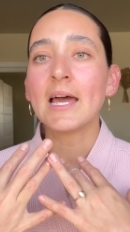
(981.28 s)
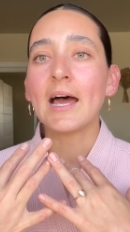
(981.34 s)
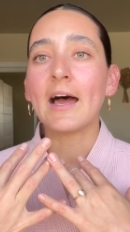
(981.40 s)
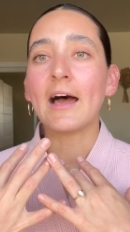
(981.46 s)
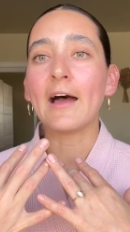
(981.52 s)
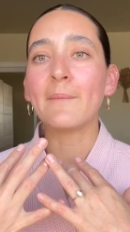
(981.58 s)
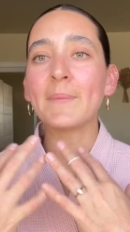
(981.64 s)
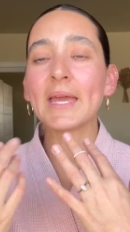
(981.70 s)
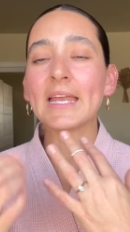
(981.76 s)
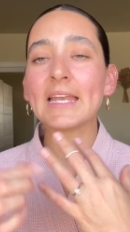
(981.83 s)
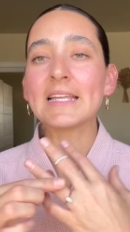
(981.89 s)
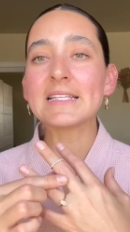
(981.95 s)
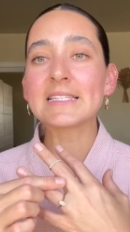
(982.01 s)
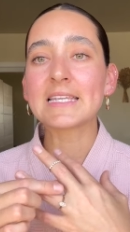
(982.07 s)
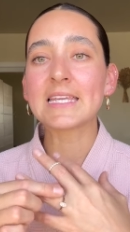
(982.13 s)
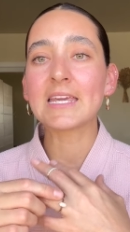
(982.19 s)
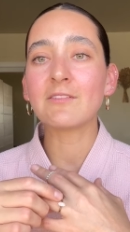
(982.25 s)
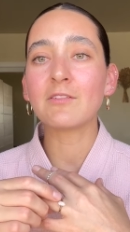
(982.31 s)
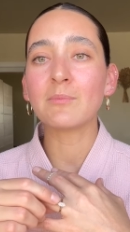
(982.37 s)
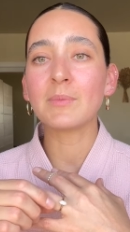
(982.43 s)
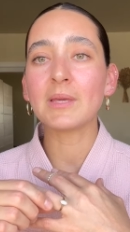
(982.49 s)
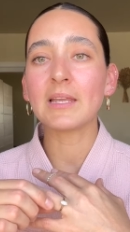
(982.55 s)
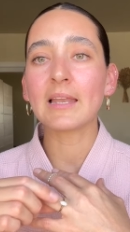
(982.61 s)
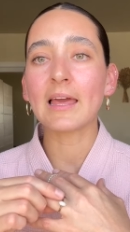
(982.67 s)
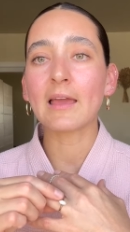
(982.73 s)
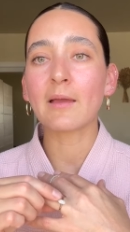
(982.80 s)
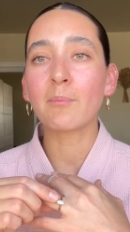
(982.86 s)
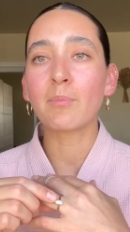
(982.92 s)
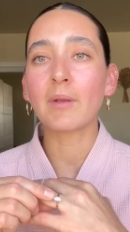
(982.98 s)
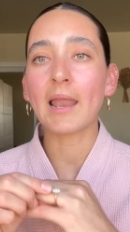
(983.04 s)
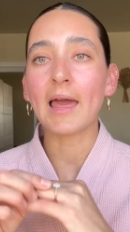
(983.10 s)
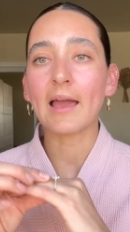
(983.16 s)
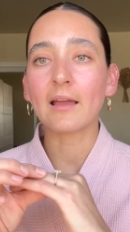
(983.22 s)
Um, and it's giving me like
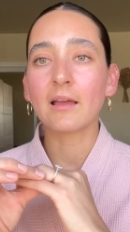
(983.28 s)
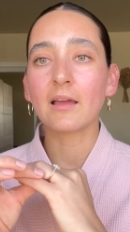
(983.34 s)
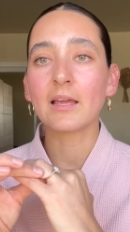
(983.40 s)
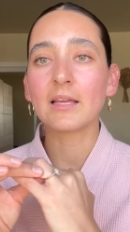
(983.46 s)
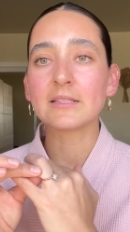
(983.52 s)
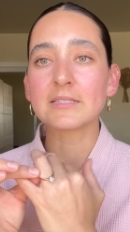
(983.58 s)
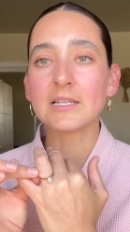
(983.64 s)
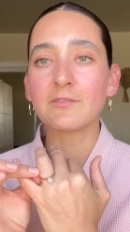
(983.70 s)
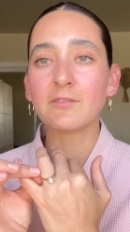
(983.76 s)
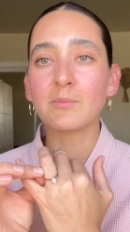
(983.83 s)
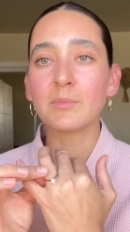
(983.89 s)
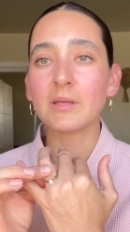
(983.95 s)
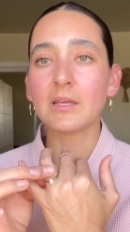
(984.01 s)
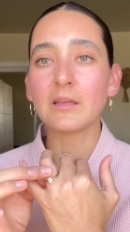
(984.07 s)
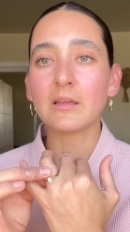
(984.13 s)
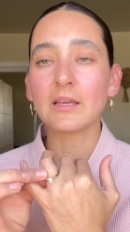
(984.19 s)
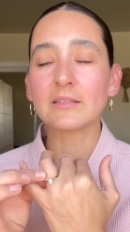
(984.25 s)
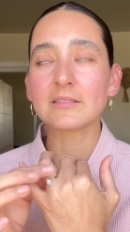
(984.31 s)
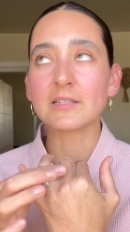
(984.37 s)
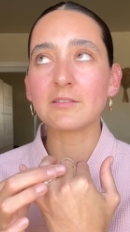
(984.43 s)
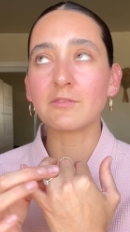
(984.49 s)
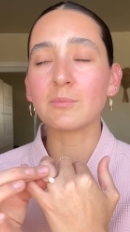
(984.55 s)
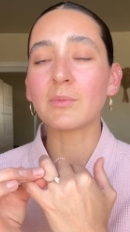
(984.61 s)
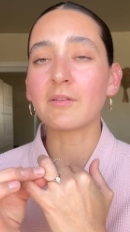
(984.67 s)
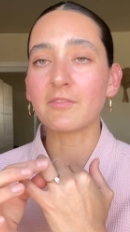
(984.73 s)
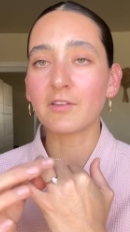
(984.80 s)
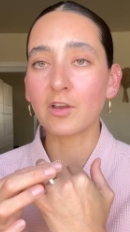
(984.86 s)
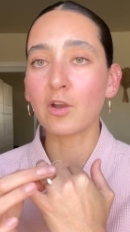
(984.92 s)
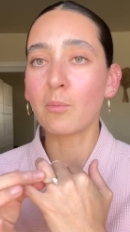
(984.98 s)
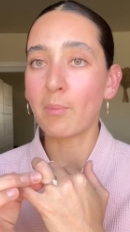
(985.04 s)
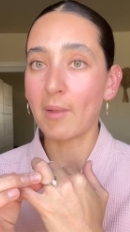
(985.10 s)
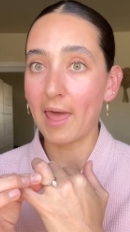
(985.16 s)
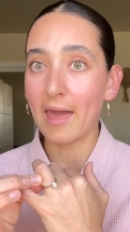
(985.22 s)
black, it's leaving me, it's leaving my
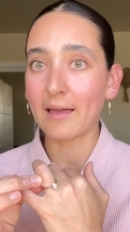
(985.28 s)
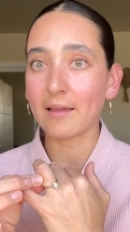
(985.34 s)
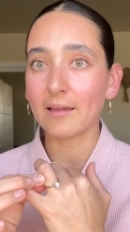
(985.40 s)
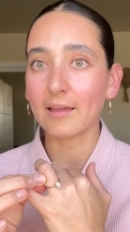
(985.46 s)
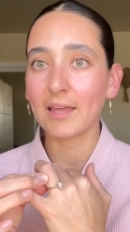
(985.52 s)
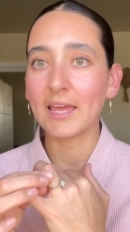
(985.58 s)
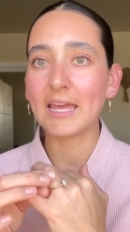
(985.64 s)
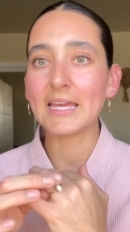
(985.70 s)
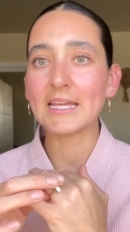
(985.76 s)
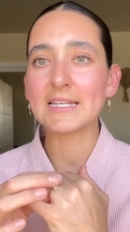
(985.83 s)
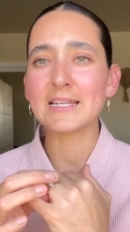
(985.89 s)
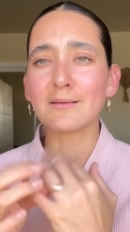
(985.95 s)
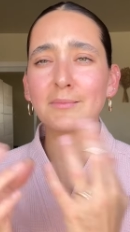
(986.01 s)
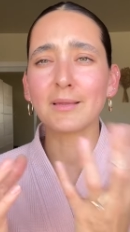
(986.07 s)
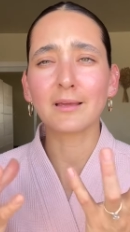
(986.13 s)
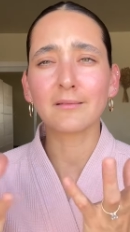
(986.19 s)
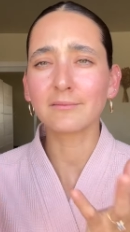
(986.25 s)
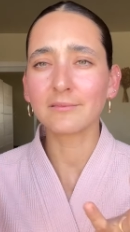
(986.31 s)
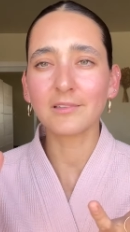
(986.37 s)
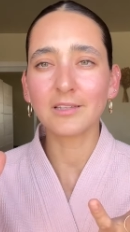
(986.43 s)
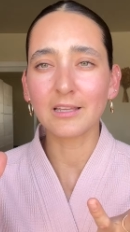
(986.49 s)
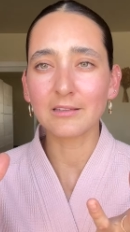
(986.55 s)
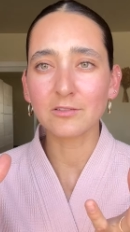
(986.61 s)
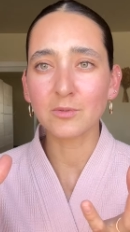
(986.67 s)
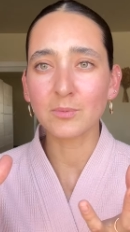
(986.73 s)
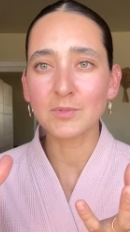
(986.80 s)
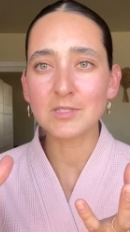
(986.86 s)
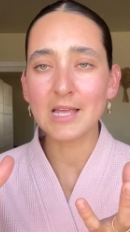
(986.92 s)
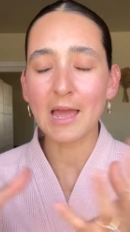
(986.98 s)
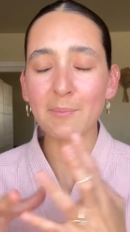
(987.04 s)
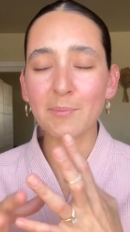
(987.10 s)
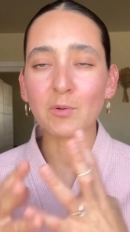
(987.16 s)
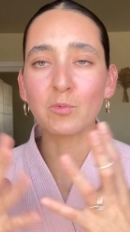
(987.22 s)
finger black and I'm like, this is supposed to
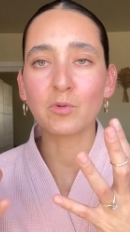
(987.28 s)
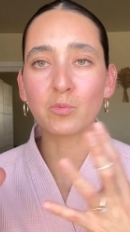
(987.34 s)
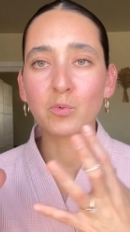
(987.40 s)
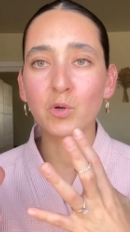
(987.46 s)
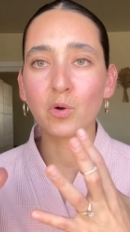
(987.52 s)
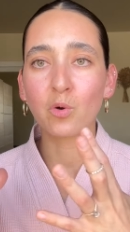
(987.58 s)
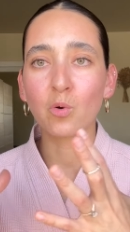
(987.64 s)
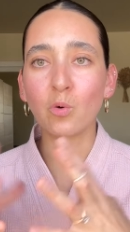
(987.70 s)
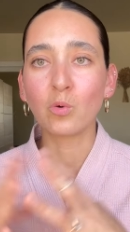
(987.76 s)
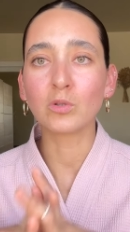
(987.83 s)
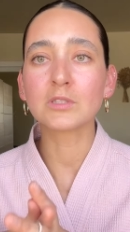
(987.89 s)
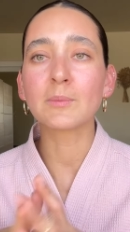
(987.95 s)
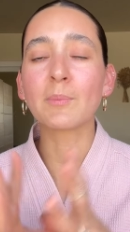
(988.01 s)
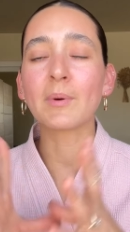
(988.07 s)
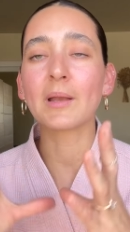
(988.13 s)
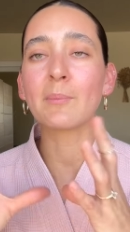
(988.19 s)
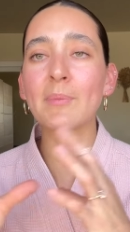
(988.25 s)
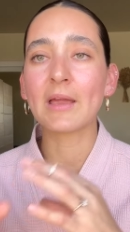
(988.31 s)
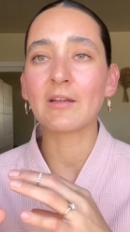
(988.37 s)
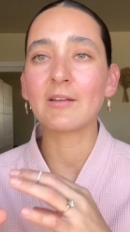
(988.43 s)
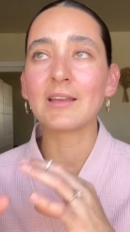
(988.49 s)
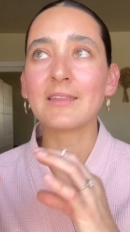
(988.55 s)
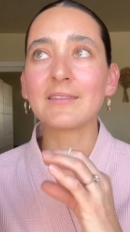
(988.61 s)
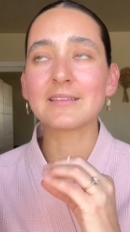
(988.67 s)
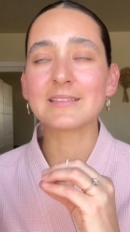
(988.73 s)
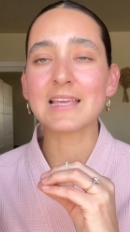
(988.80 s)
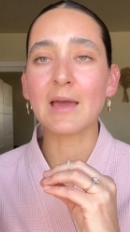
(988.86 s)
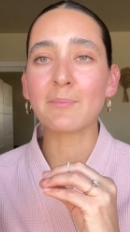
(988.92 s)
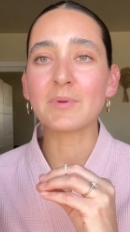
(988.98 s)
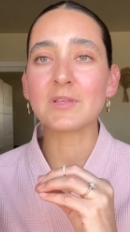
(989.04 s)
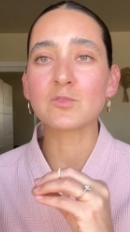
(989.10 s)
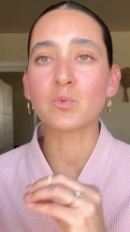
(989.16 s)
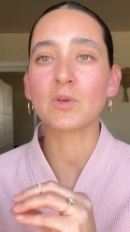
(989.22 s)
happen with real gold, but apparently this
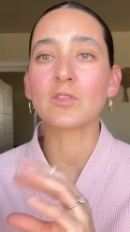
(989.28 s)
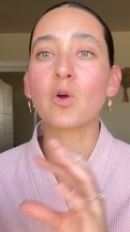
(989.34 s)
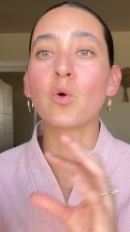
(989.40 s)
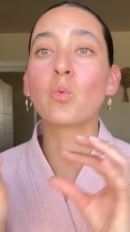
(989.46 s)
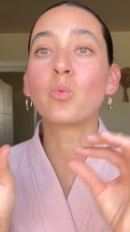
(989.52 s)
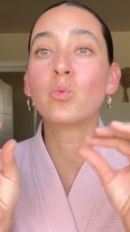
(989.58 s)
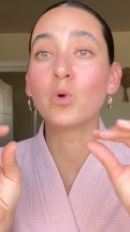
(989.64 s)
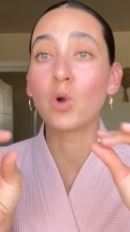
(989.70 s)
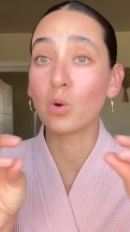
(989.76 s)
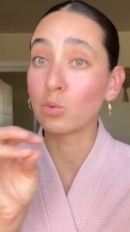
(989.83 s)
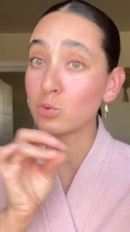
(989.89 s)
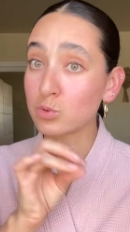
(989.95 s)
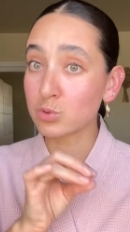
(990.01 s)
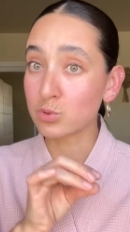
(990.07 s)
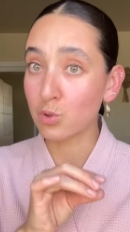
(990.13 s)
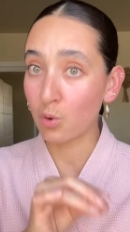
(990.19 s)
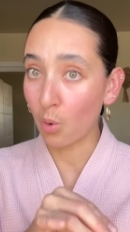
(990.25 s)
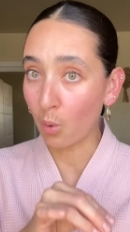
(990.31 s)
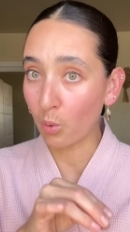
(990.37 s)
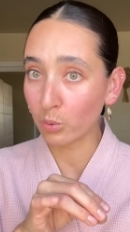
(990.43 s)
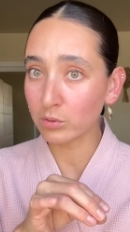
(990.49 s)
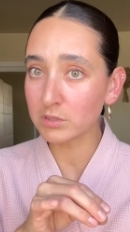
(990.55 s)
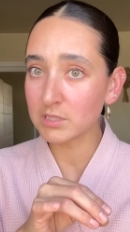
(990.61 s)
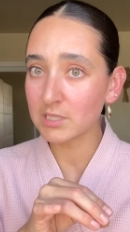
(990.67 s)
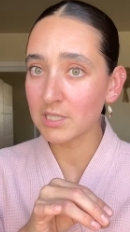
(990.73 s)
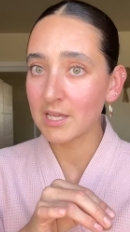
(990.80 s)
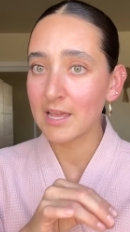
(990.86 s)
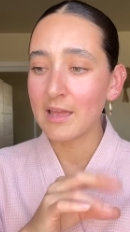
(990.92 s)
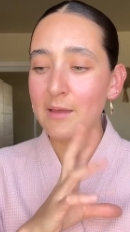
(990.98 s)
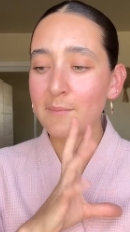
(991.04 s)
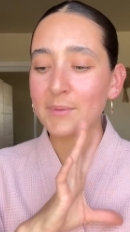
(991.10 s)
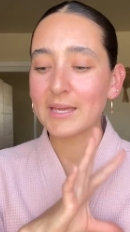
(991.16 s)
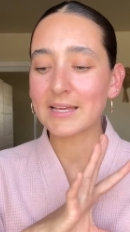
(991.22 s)
happens with rose gold
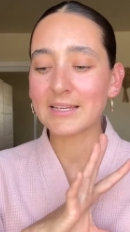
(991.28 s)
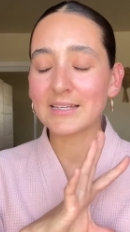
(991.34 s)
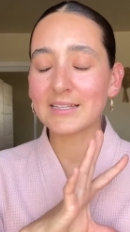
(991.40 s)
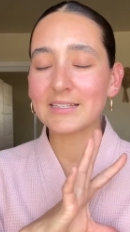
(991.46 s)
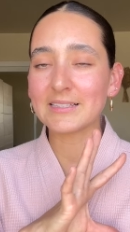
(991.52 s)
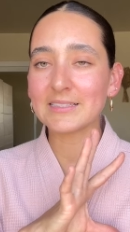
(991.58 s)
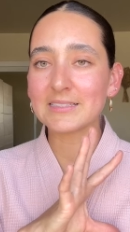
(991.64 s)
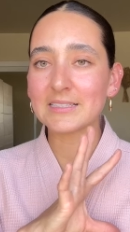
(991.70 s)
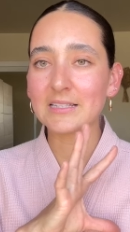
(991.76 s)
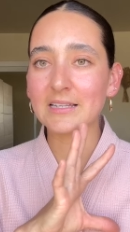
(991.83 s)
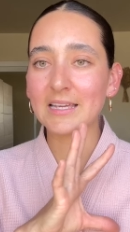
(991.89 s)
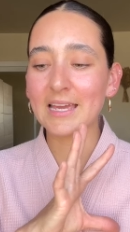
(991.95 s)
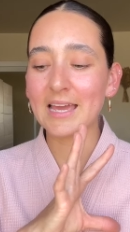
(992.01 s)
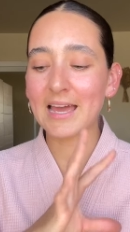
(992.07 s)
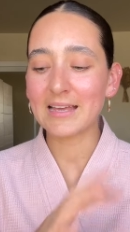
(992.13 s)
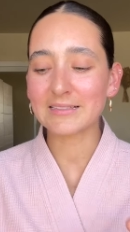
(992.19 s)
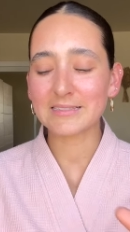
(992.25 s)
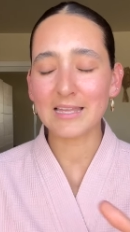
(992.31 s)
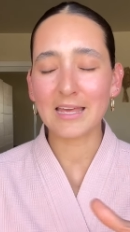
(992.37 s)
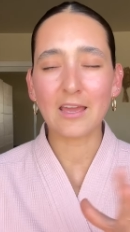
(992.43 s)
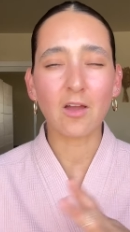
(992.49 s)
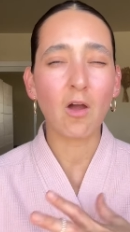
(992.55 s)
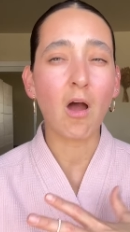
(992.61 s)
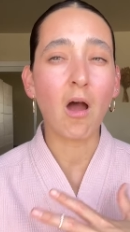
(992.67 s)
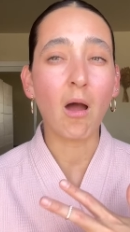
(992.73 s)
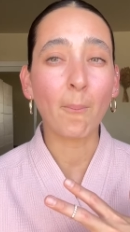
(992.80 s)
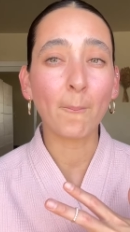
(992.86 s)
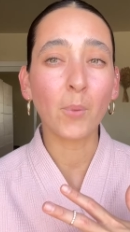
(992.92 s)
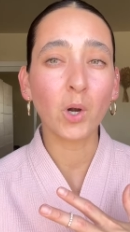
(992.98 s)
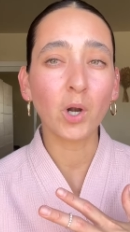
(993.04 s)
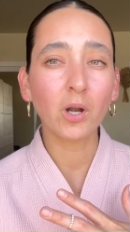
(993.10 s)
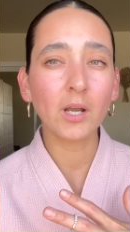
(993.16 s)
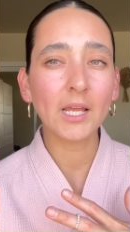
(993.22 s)
because it has like
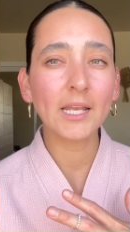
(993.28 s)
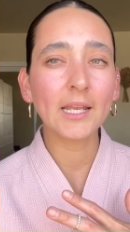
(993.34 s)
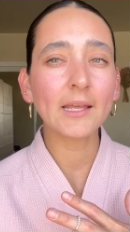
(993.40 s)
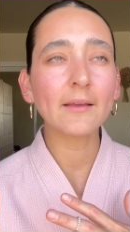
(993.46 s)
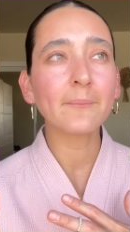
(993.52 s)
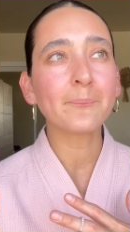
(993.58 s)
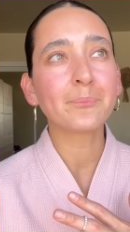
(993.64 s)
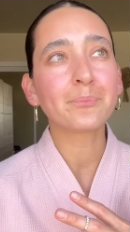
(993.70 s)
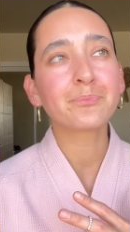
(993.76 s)
copper in it.